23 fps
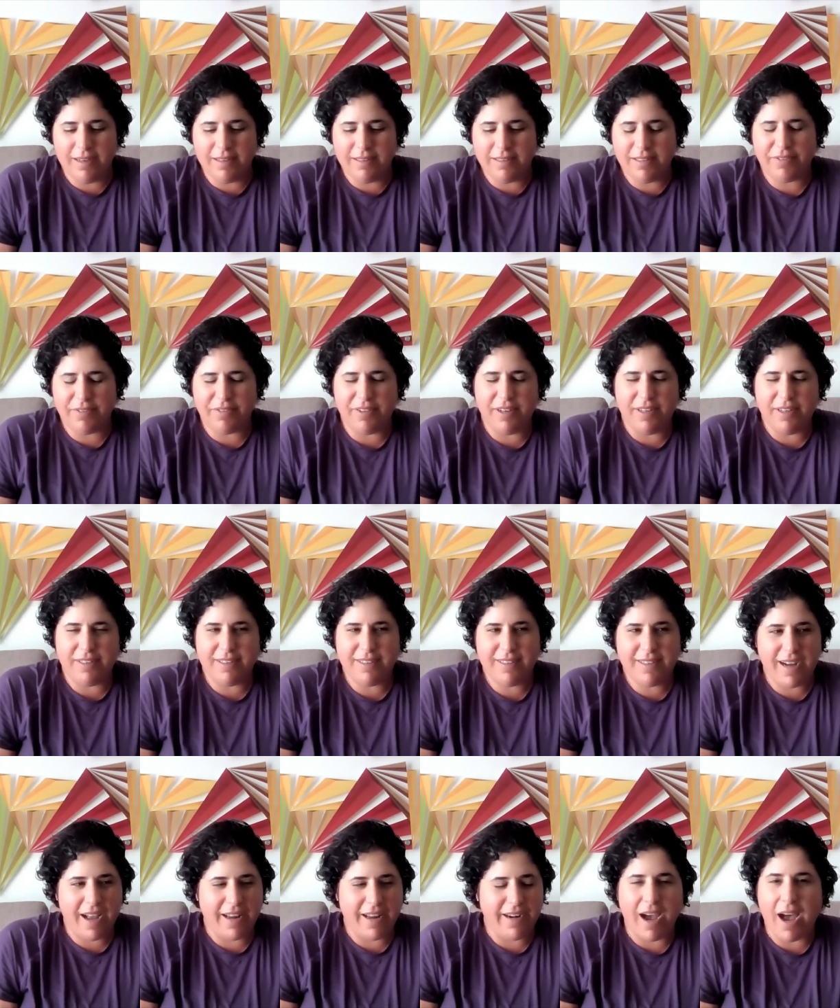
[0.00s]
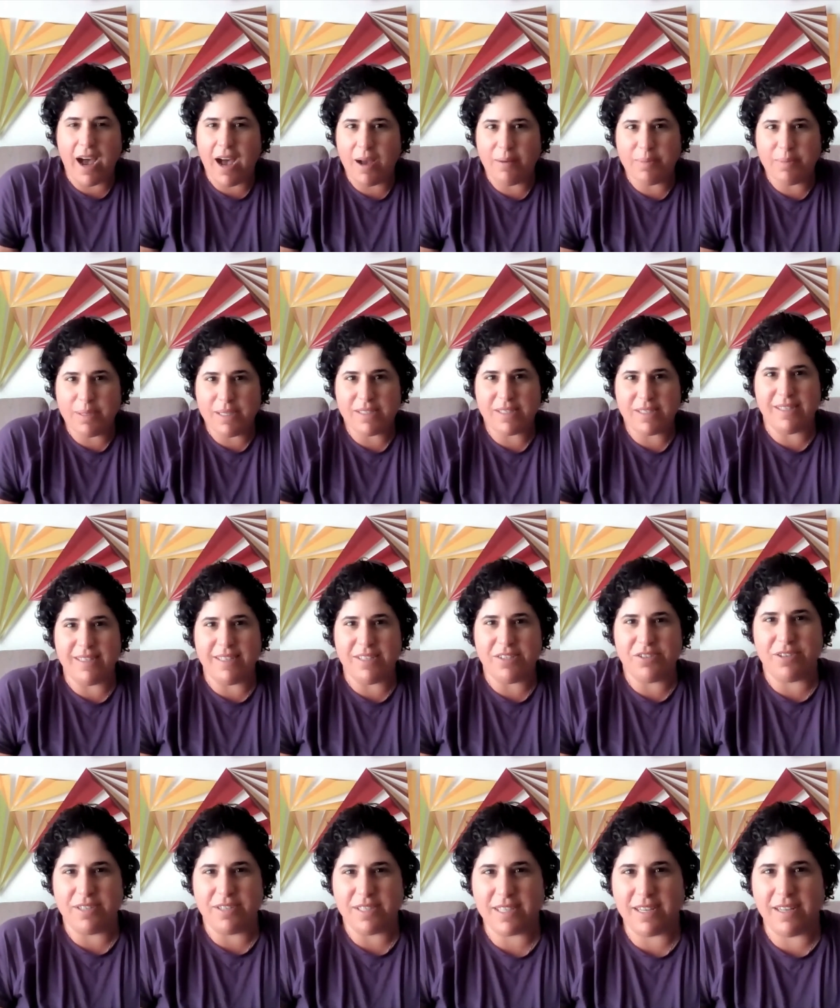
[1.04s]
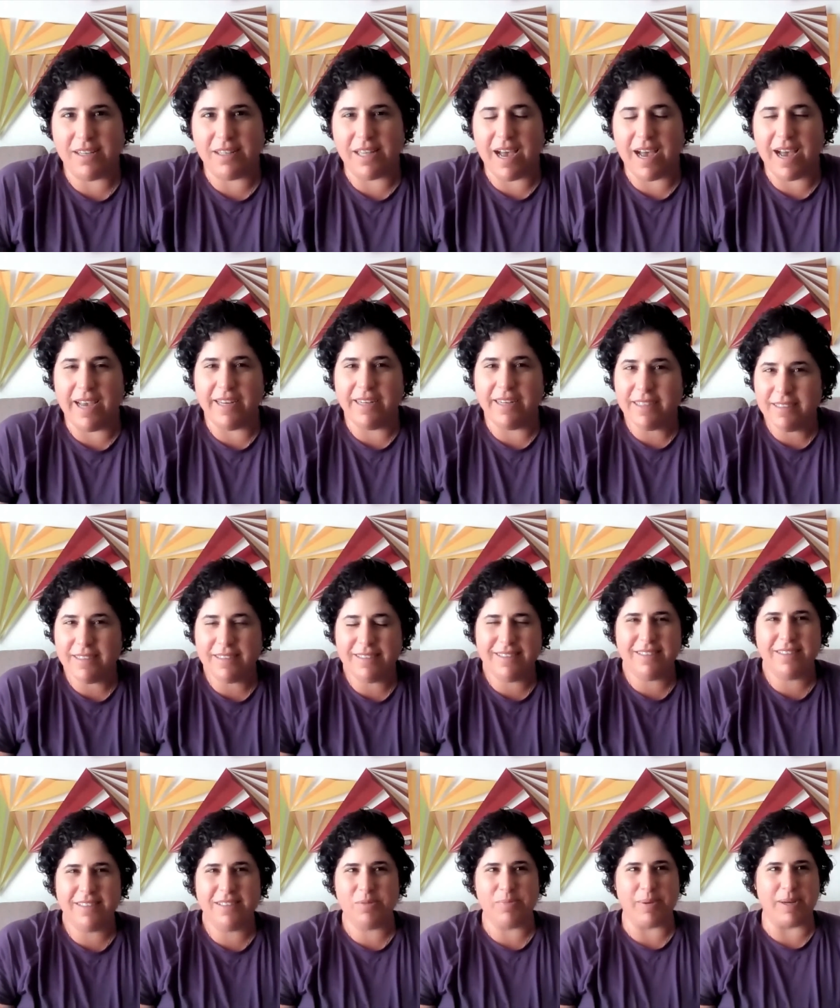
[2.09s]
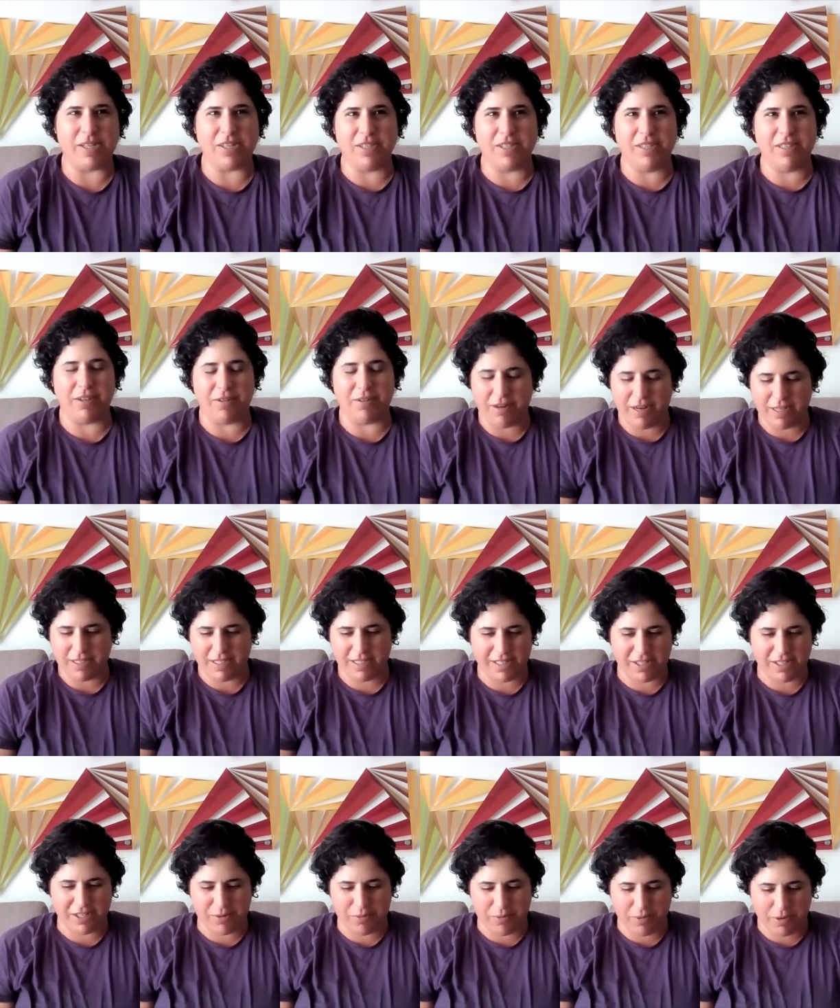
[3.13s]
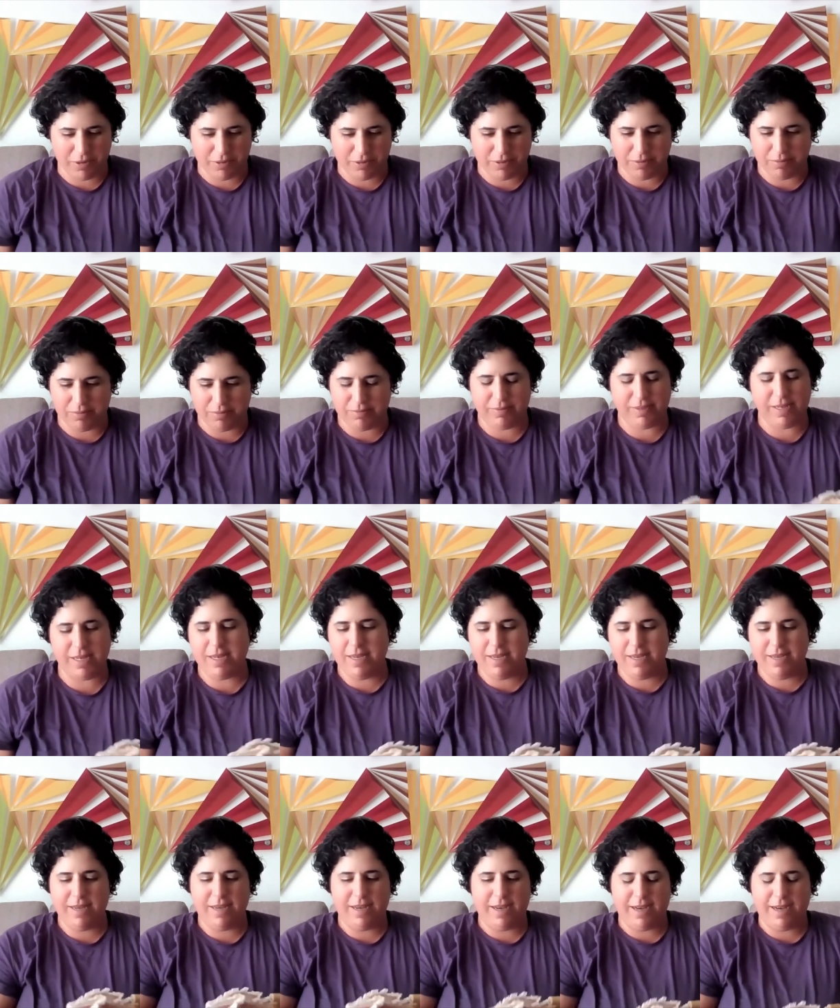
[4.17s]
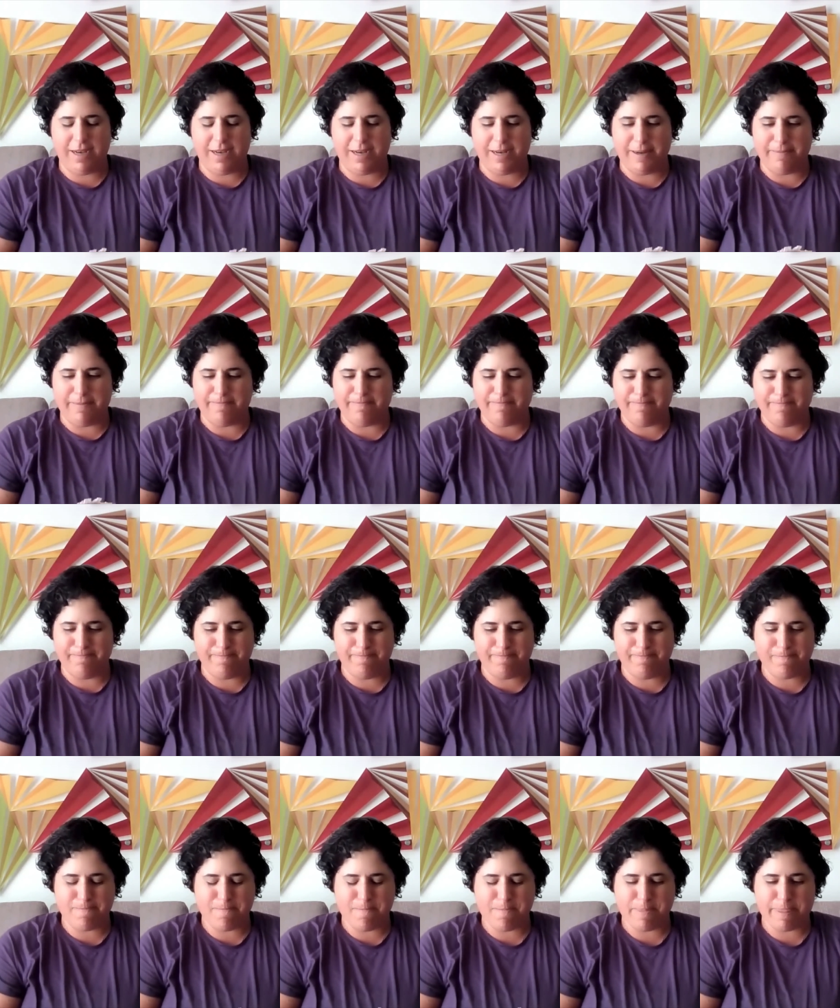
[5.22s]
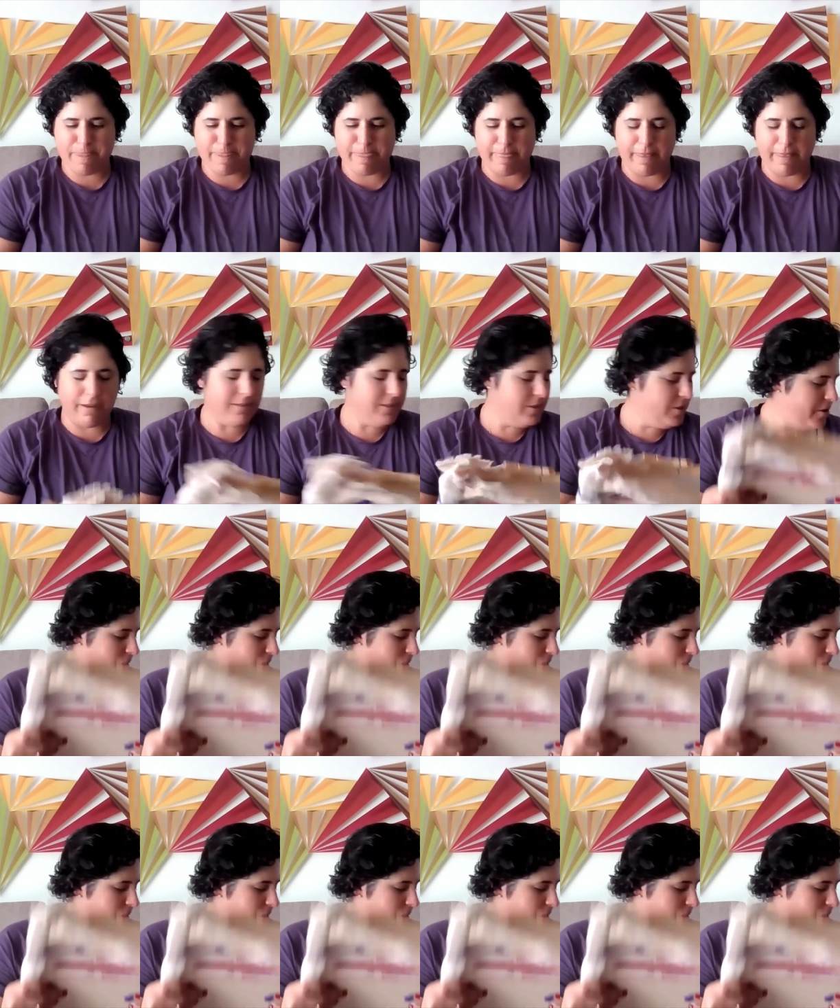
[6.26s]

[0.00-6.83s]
different kind of hobbies and interests collide, especially in the cross-stitching world. So